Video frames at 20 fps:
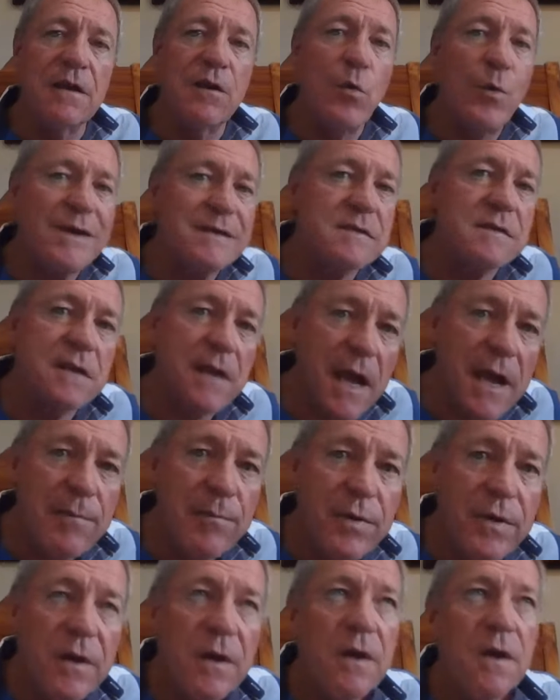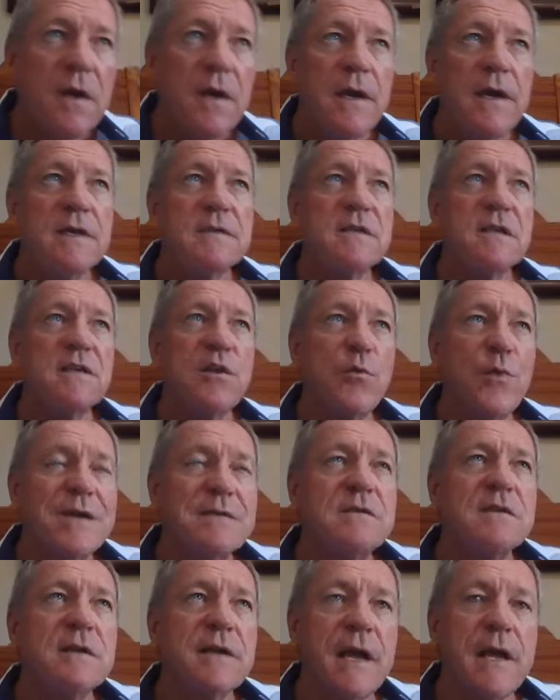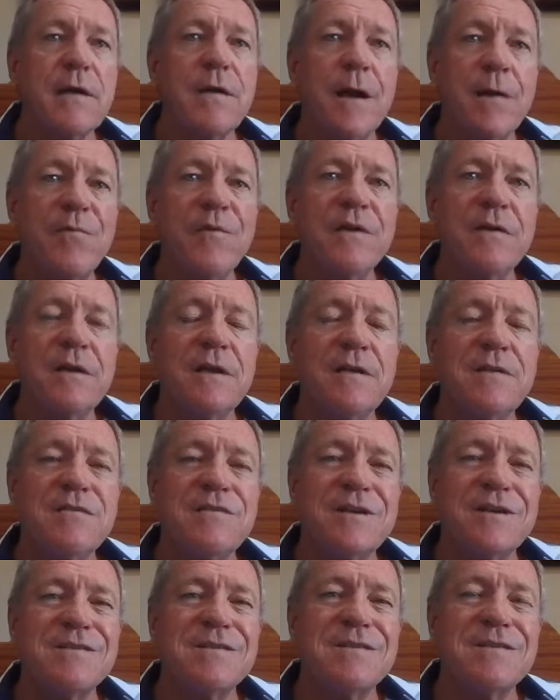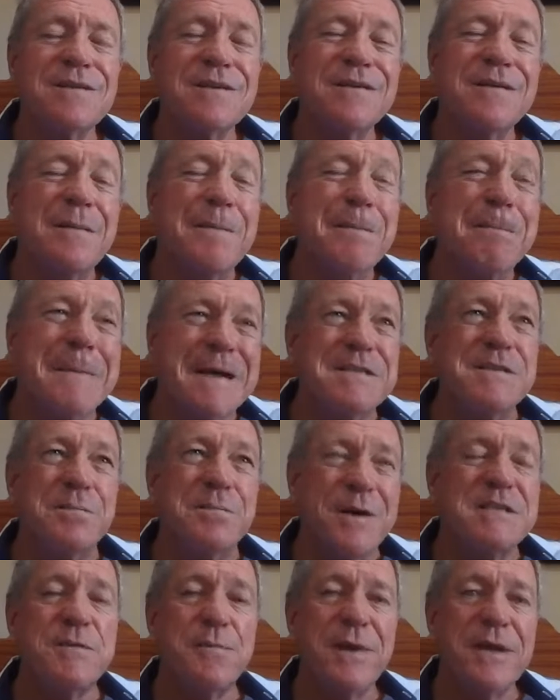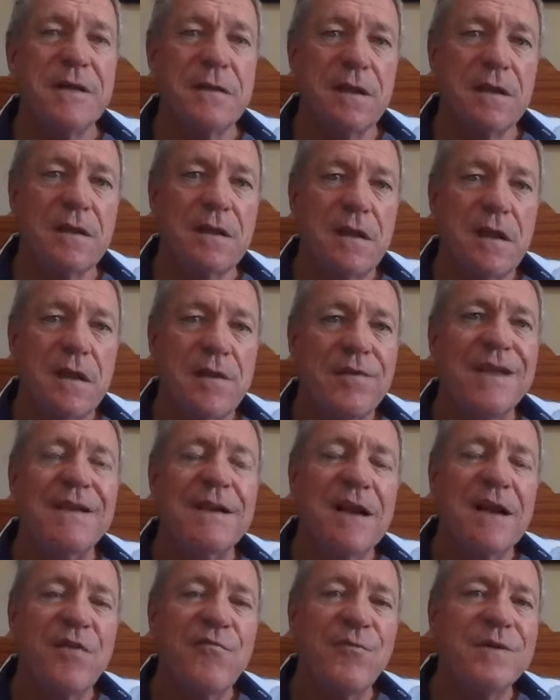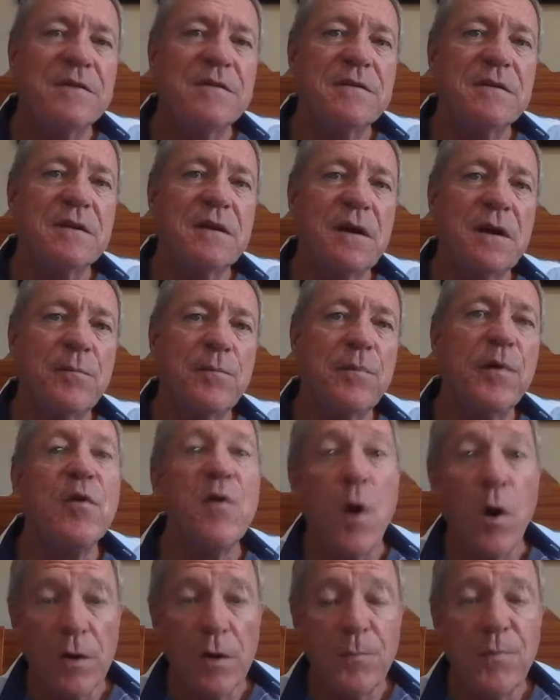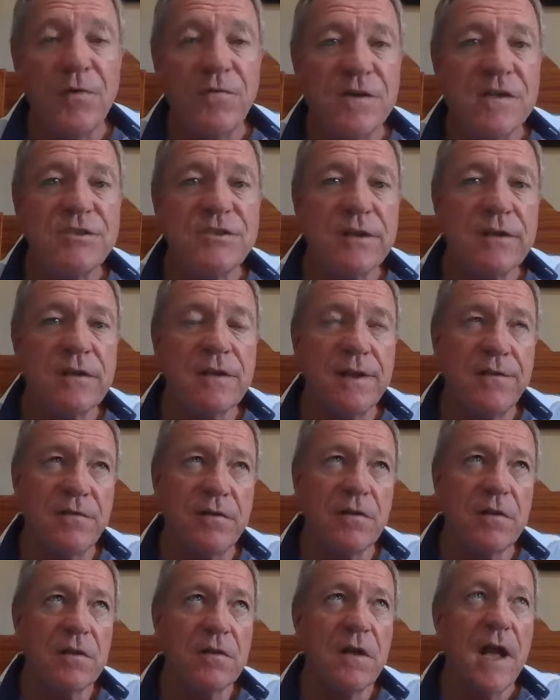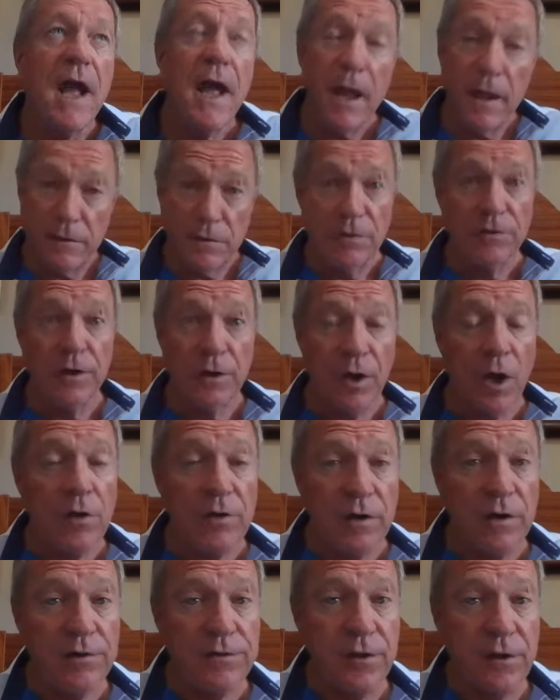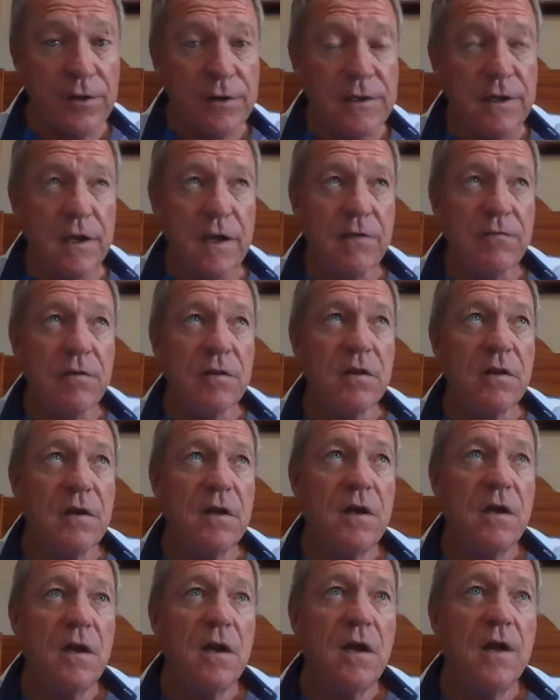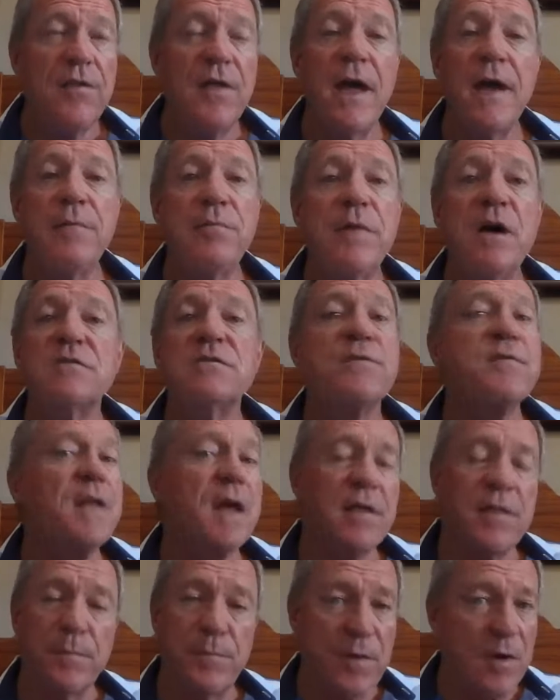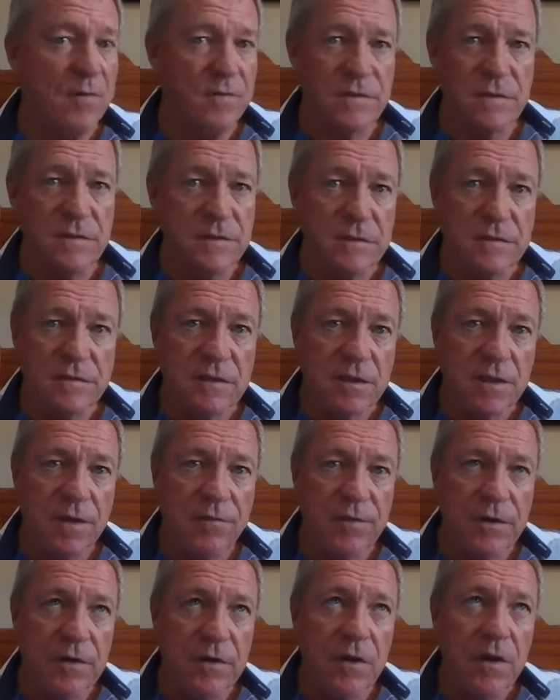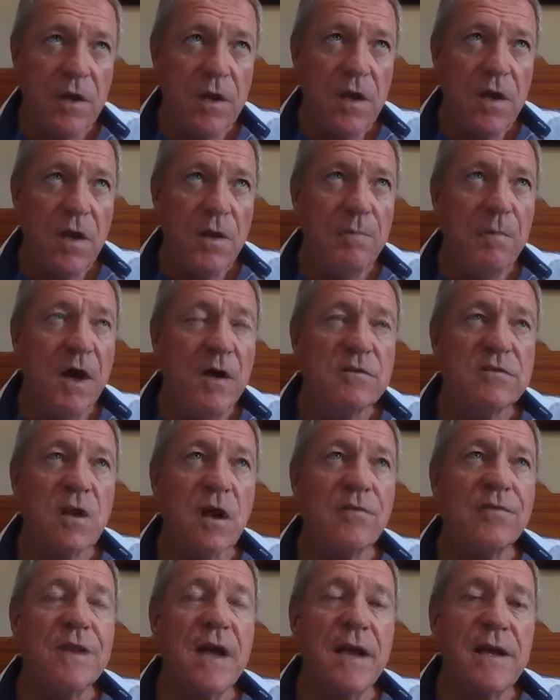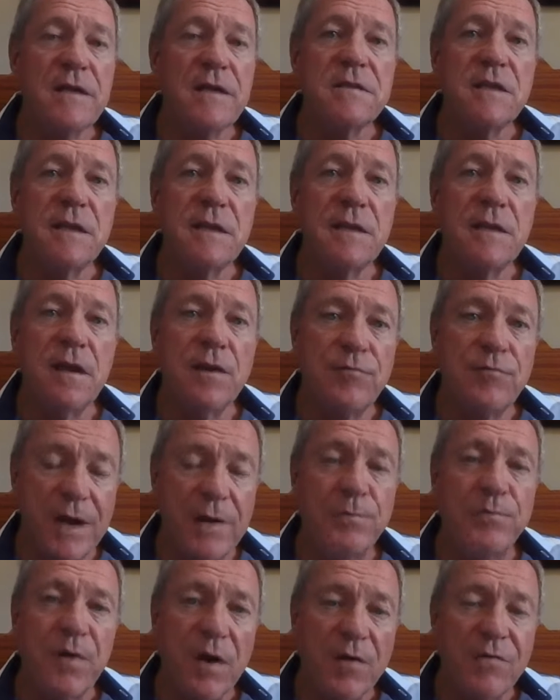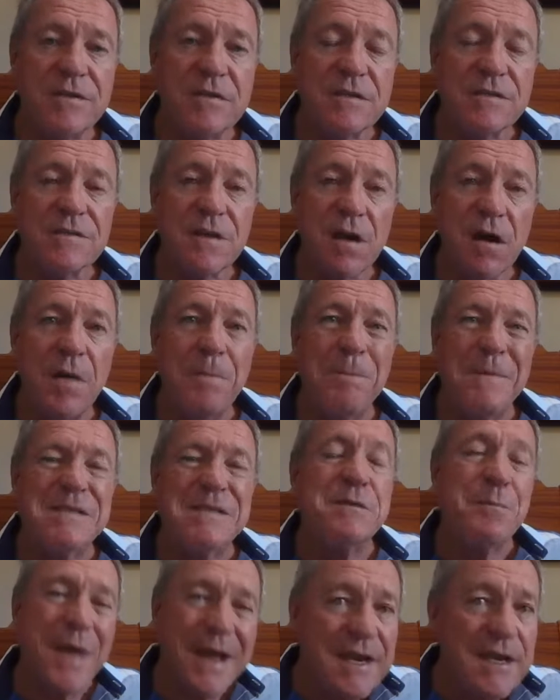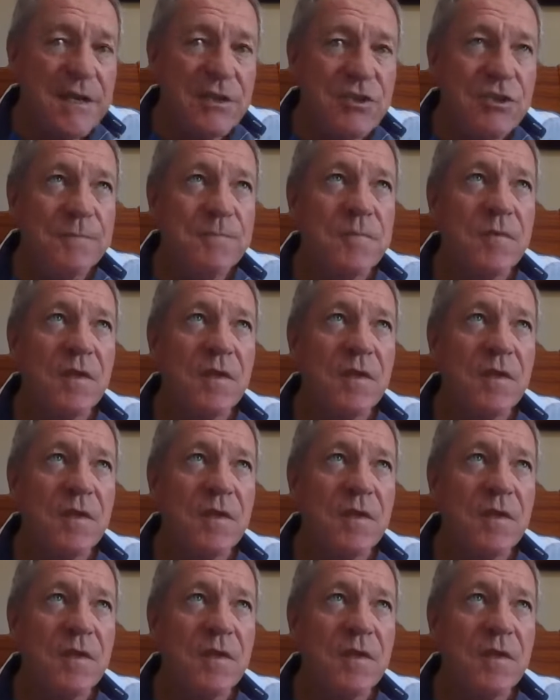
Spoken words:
the Western Cape is that the Western Cape government is just much better than the government on a provincial level and on a local authority level than most of the other provinces in South Africa. Most of the ANC-run provinces are mismanaged.